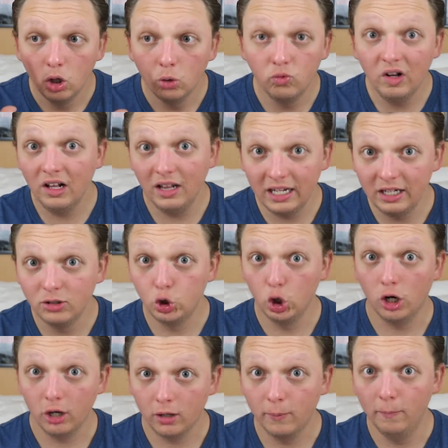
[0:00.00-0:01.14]
really
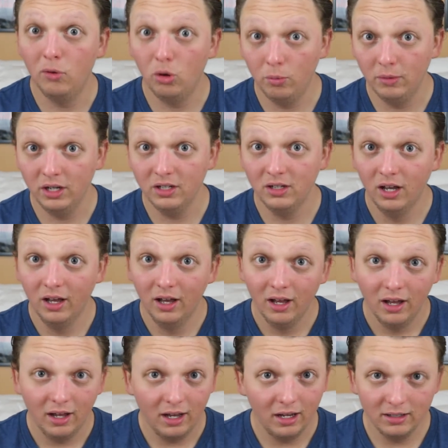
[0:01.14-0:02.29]
dark moment.
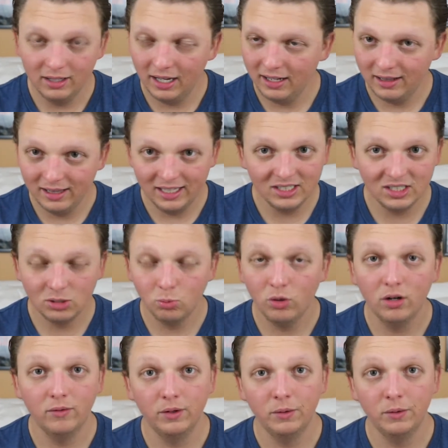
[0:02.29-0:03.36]
And this is one of